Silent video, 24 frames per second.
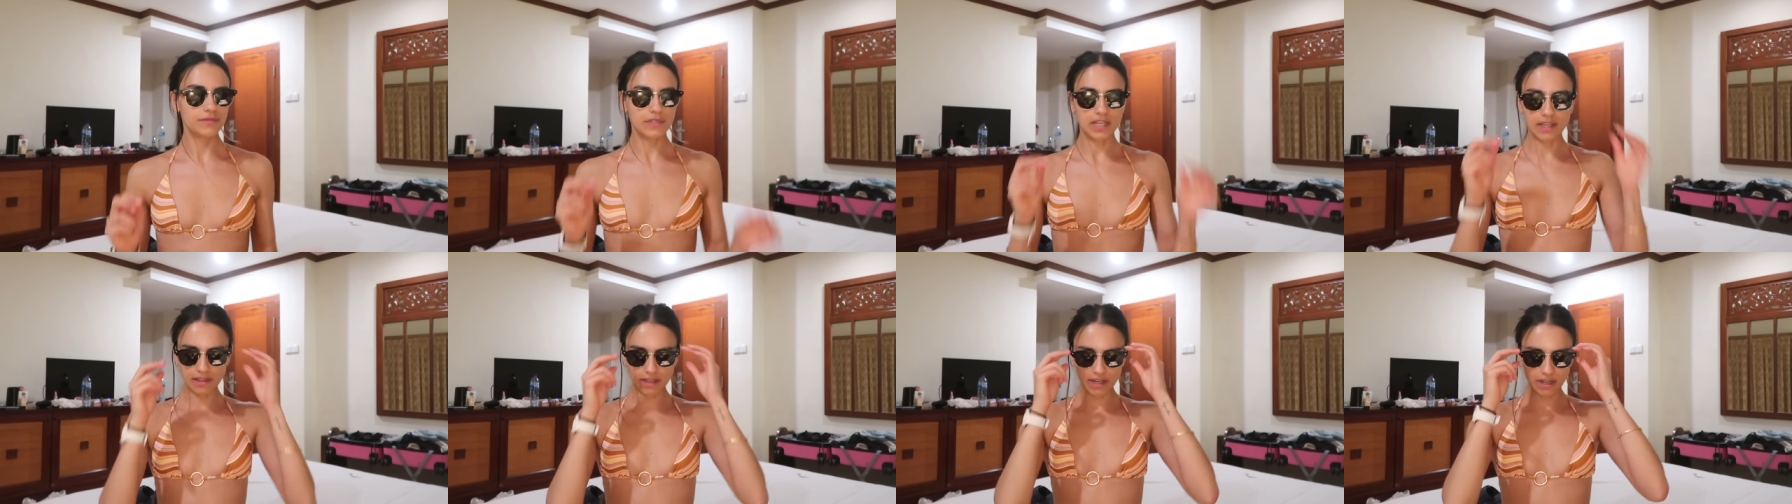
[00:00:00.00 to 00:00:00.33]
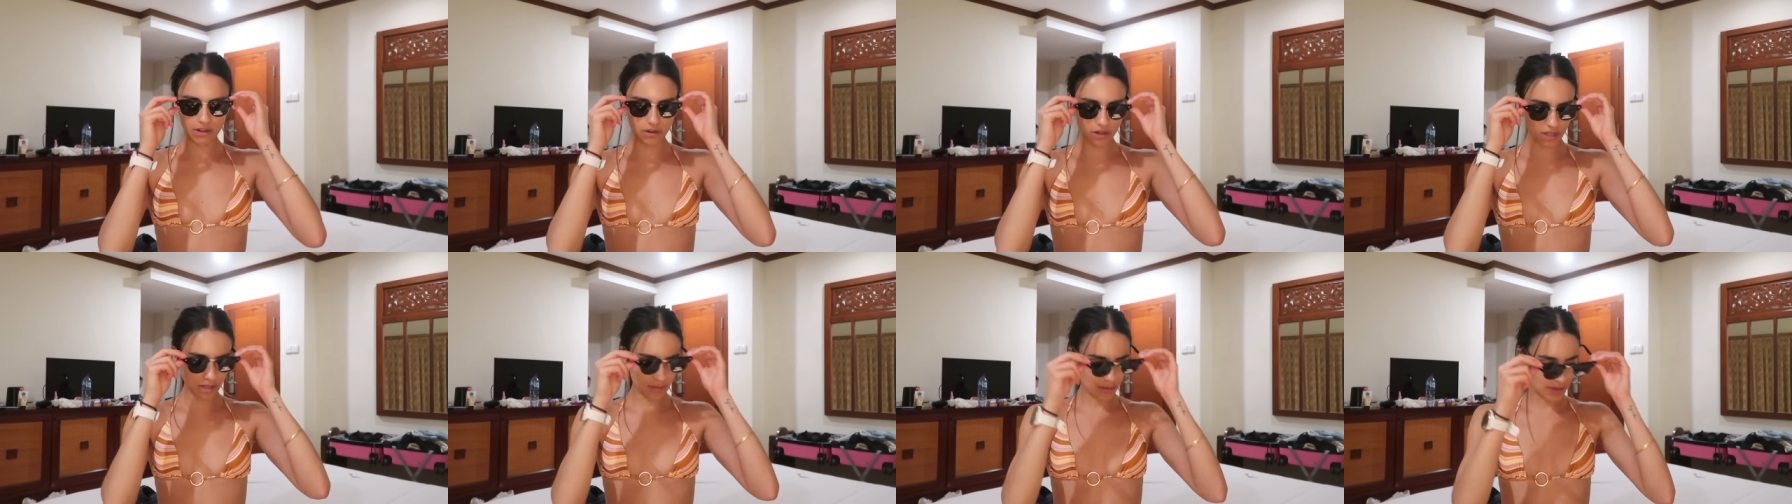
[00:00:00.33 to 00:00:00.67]
And then
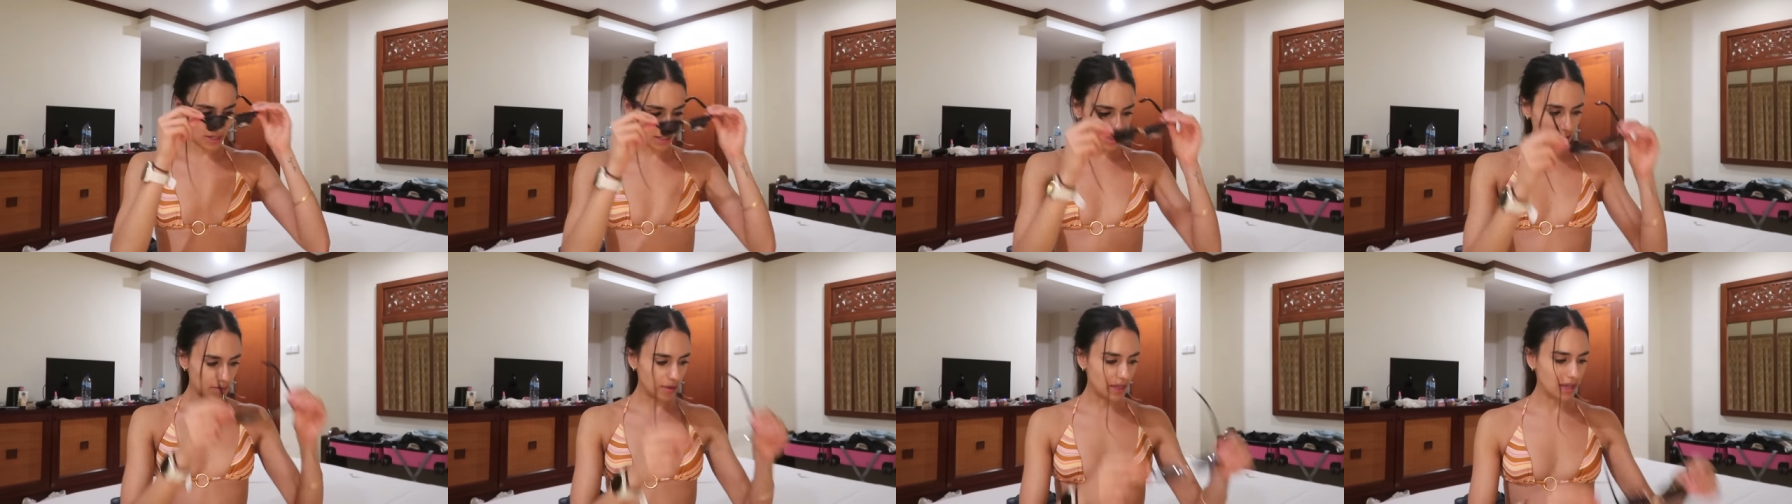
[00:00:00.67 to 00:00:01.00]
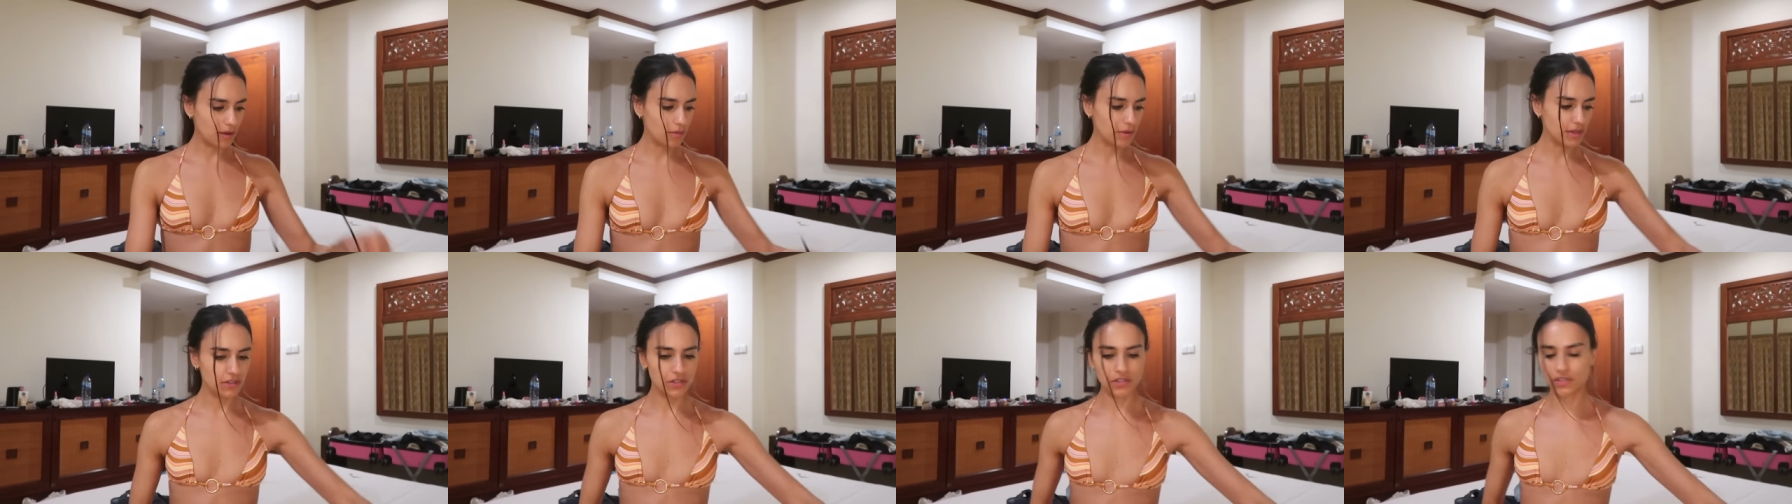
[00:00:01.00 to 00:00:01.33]
I got him another
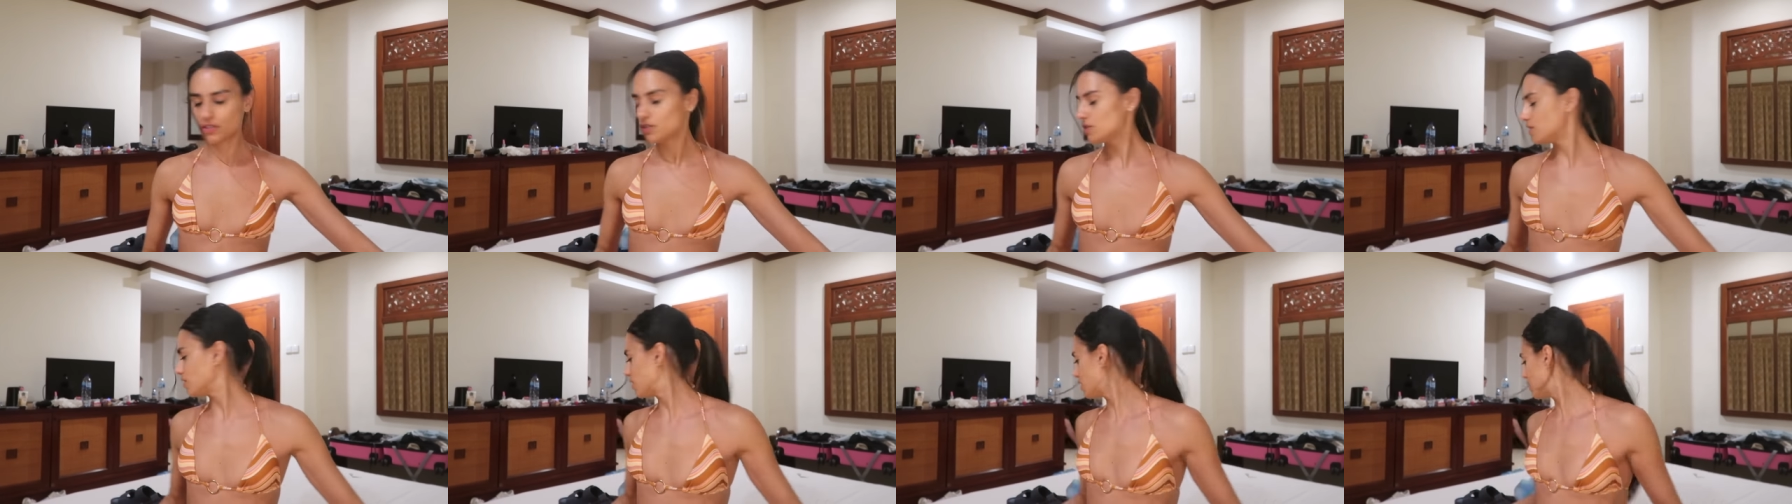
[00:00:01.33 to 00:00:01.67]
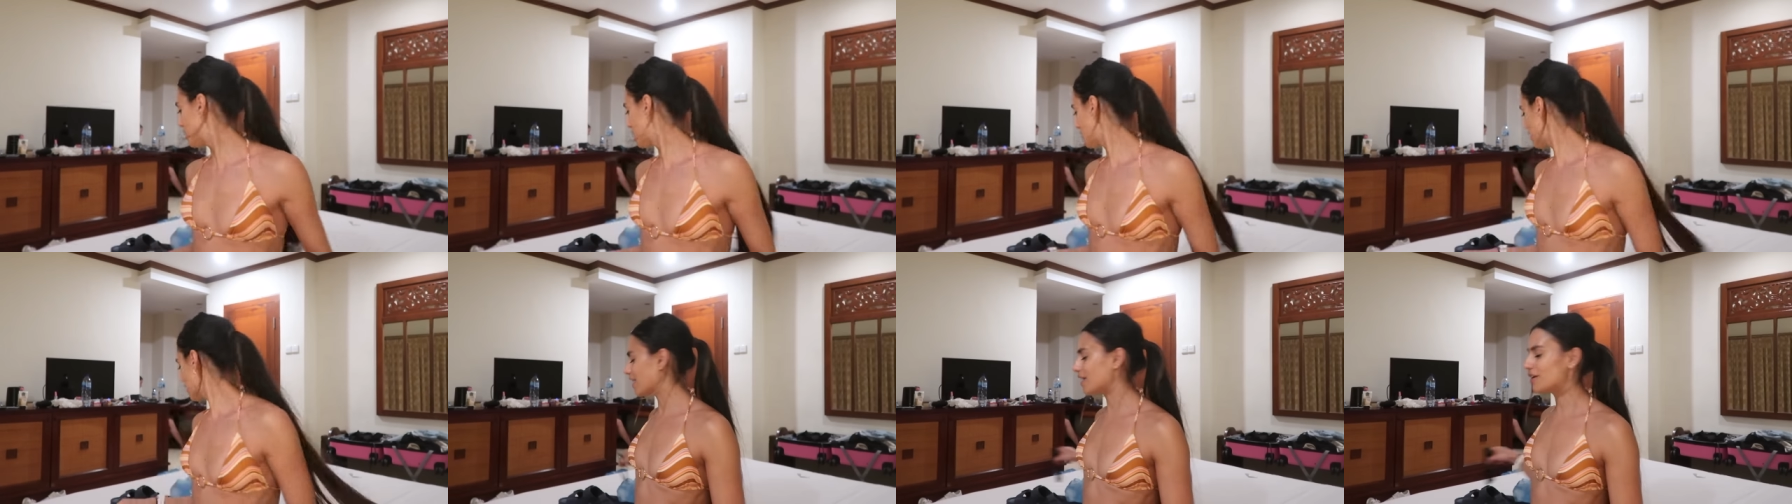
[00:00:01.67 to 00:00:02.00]
pair, which
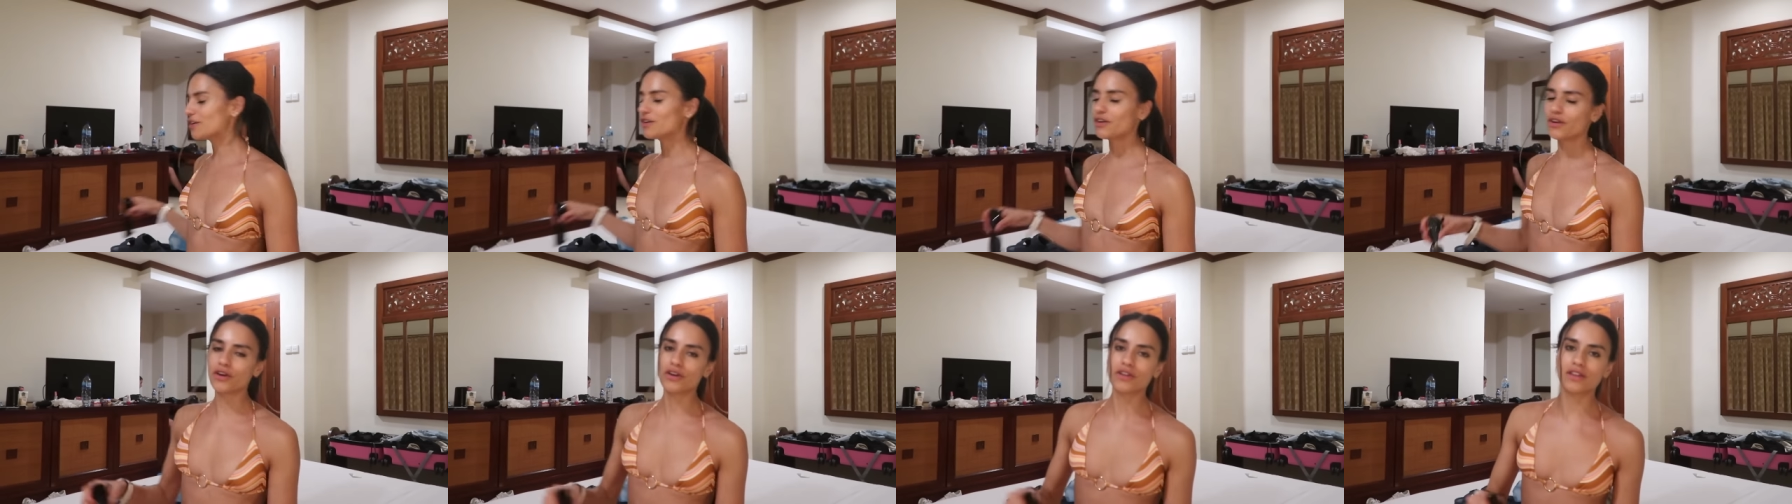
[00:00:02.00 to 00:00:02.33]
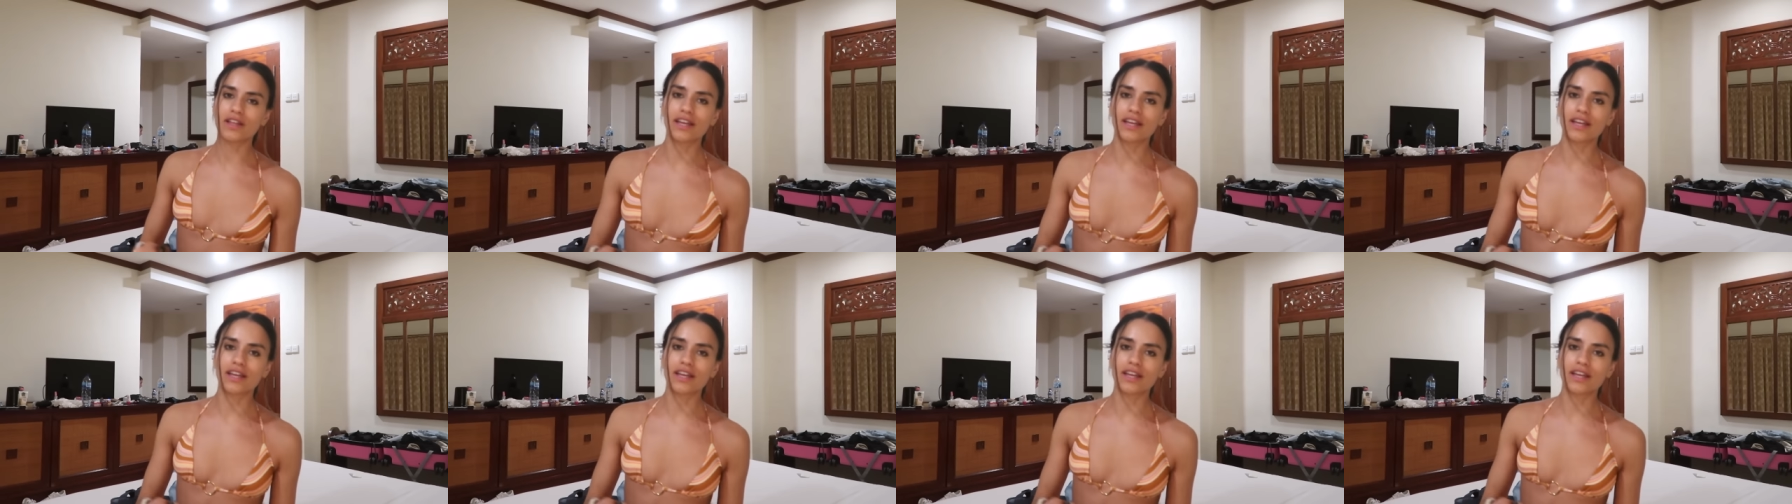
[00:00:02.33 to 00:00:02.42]
I don't know,